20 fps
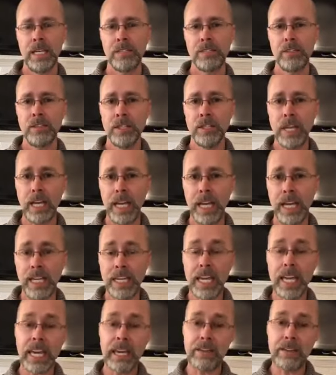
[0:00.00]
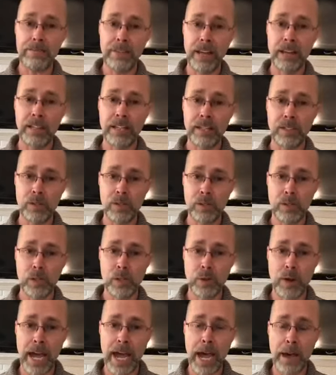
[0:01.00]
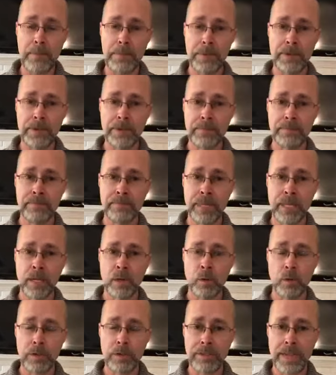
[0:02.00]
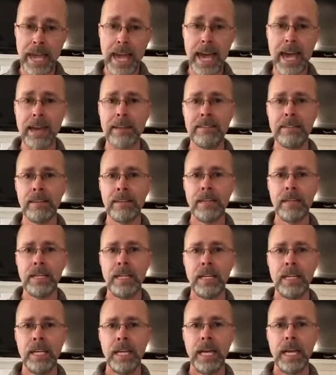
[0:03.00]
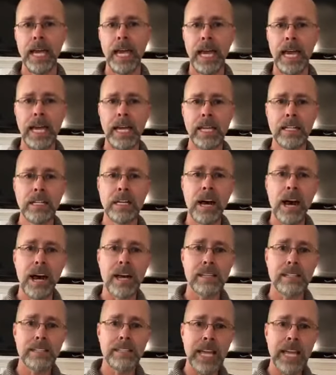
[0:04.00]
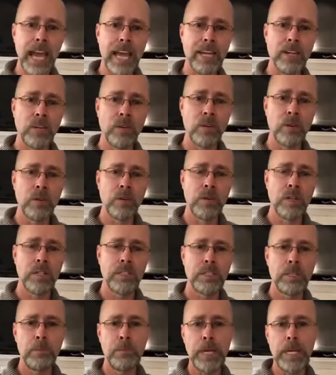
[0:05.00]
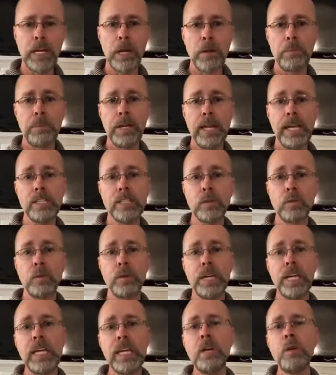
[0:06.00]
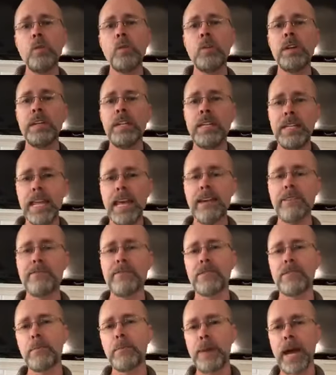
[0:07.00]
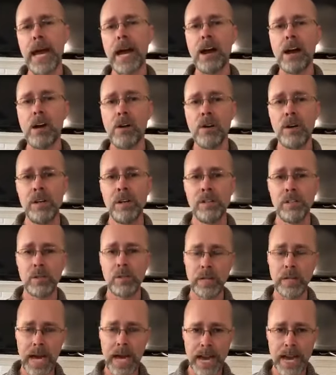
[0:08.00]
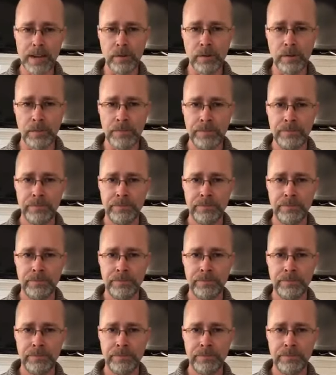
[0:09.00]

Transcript: So the king fell into a trap with that and caused Daniel to be in a place where he would never bow to an idol.